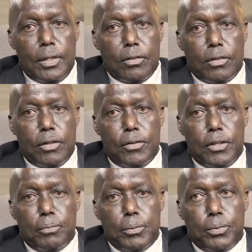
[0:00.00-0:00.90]
some of
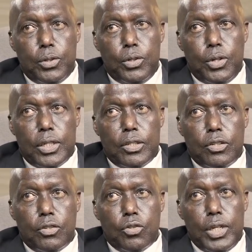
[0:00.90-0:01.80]
the people you are
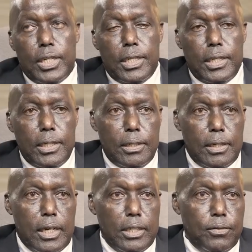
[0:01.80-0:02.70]
training
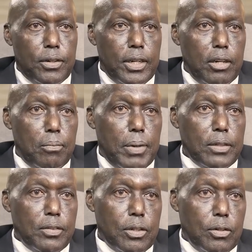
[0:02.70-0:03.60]
can't even ride a
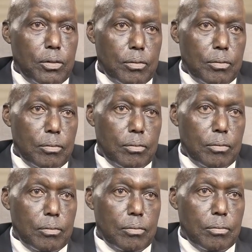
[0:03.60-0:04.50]
bicycle.
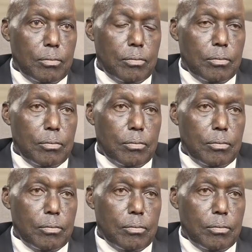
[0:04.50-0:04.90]
Mm.